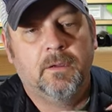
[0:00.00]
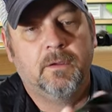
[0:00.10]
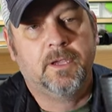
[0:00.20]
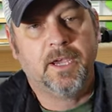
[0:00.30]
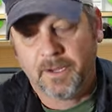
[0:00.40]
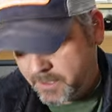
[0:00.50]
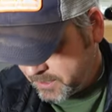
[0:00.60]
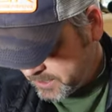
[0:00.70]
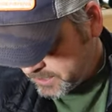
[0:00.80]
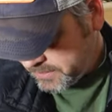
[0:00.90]
Okay,
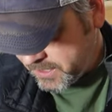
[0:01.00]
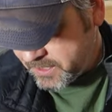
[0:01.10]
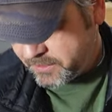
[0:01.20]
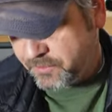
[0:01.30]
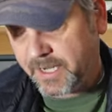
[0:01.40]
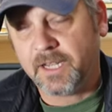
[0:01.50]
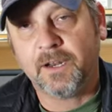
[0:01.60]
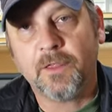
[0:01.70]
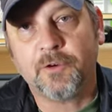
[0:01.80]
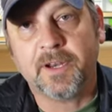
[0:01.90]
then you take
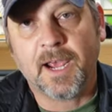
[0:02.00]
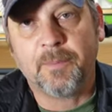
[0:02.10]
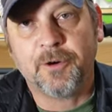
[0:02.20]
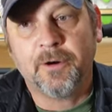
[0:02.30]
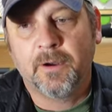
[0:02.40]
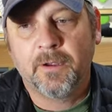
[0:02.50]
another adapter